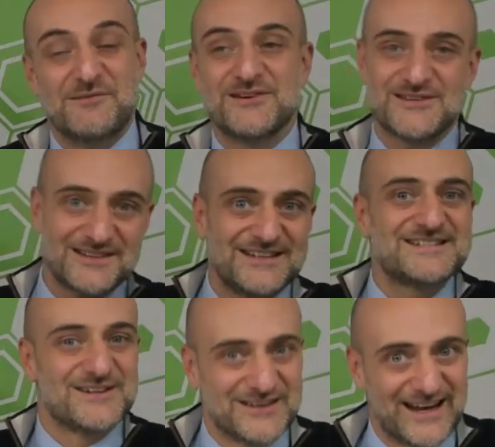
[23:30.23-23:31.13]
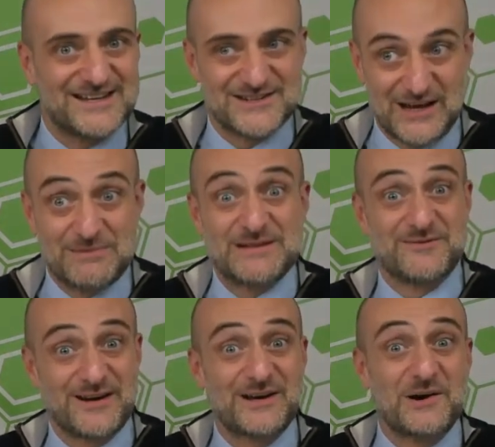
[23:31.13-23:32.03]
You know, it's not an action game. It's a
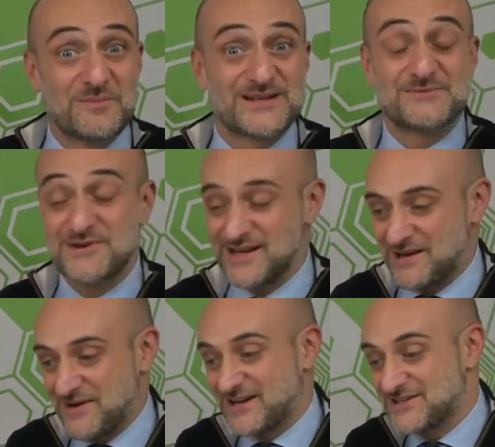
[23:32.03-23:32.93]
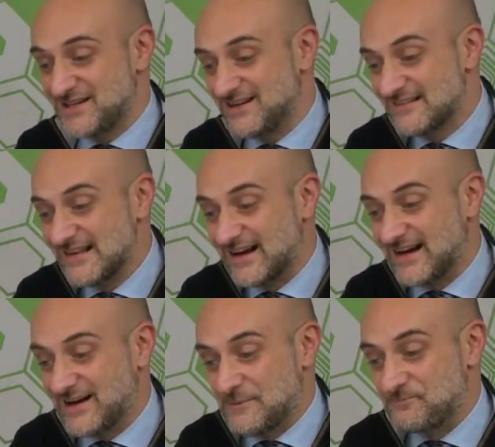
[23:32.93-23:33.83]
very complex war game, actually.
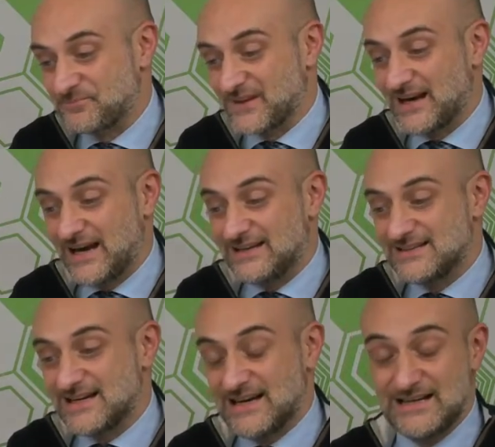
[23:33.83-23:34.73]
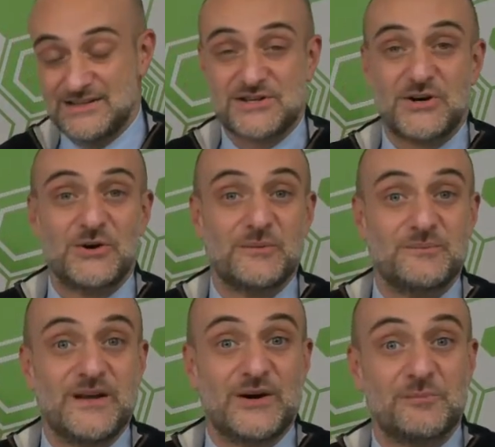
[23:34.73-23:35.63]
And so,
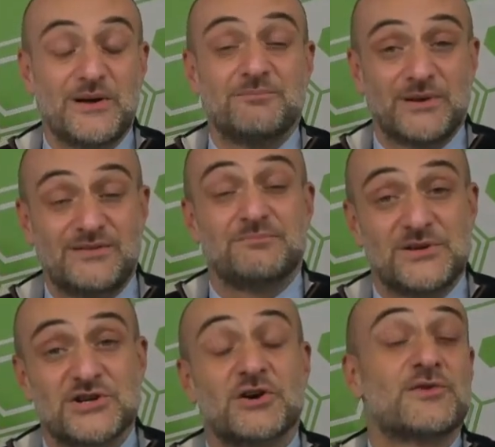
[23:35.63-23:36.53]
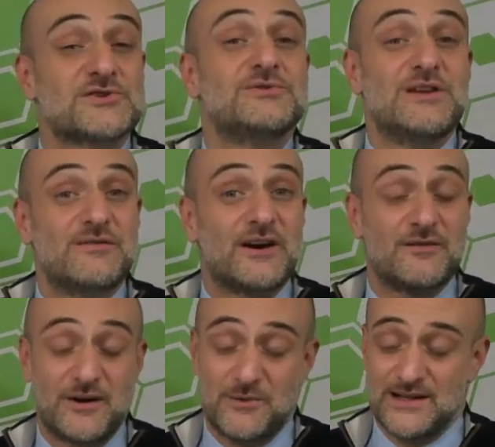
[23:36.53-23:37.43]
you know, but Shock Force 2 did very,
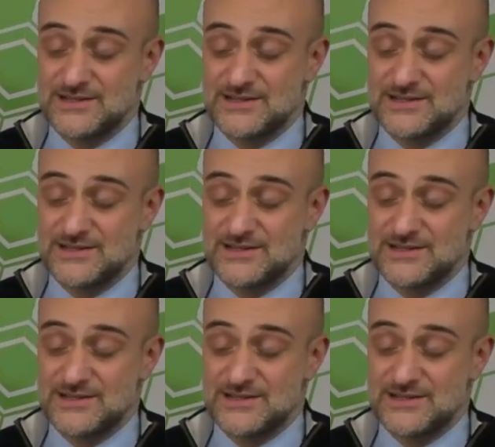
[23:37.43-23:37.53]
very well.